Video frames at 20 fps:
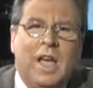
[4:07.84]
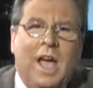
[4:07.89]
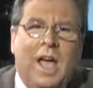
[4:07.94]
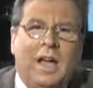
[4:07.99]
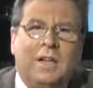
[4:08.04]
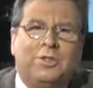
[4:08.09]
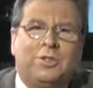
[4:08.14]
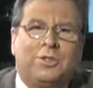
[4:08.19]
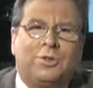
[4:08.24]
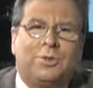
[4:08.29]

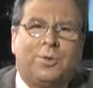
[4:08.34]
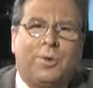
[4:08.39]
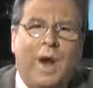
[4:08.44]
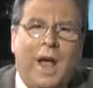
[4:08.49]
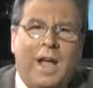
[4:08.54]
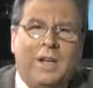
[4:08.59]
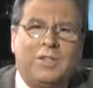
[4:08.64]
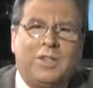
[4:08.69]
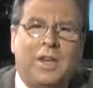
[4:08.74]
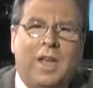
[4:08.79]
and
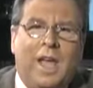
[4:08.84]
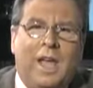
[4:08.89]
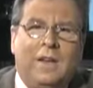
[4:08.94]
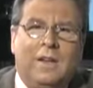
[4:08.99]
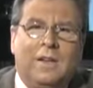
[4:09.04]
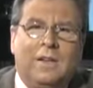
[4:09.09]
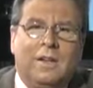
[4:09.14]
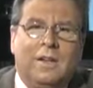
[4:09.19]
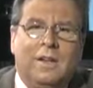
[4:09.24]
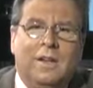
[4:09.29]
tragic
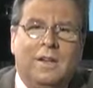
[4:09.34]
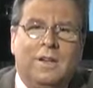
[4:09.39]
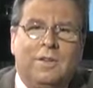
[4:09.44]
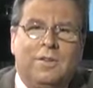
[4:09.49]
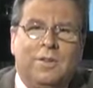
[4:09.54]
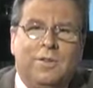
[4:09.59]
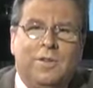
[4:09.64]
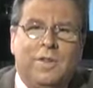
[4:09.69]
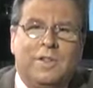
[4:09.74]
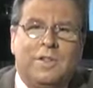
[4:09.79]
ending
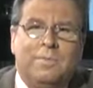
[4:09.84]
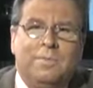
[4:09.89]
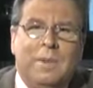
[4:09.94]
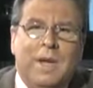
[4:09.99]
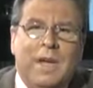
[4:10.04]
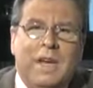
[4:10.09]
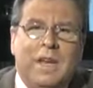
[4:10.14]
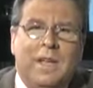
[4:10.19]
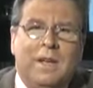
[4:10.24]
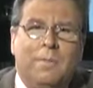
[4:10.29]
to this
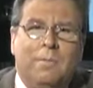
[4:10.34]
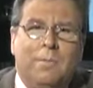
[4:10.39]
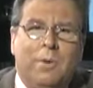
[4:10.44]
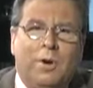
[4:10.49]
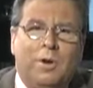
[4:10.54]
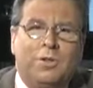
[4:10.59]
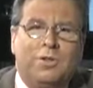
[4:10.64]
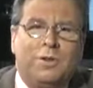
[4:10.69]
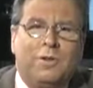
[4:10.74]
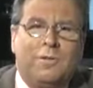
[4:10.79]
media
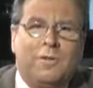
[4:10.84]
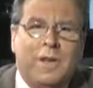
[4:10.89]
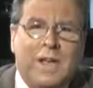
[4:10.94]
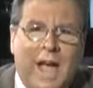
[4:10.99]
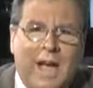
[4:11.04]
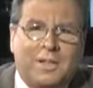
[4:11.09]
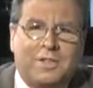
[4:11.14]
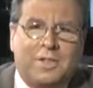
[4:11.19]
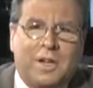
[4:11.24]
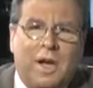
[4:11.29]
merger
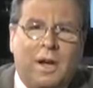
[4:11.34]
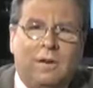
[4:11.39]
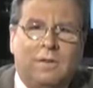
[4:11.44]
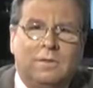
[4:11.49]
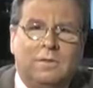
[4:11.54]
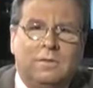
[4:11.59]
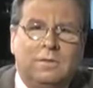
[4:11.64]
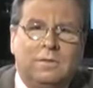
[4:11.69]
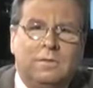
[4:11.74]
fiasco.